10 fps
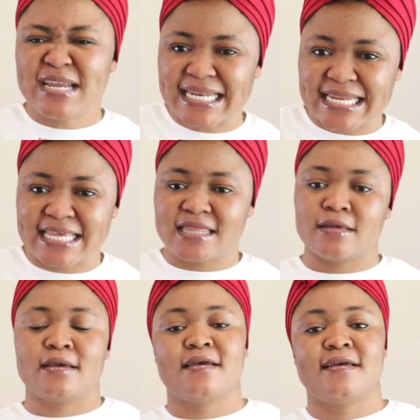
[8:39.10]
really
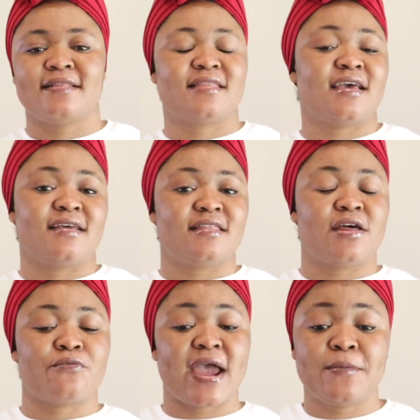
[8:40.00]
the, the
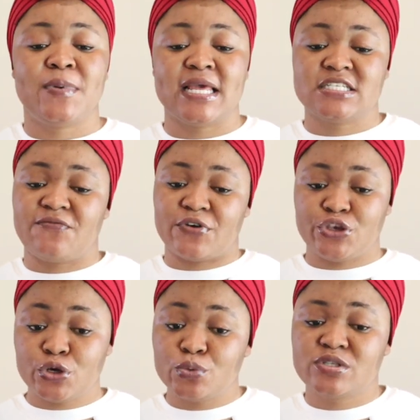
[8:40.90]
the right place for
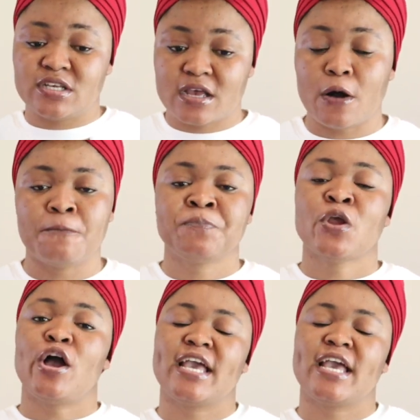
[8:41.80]
you to go.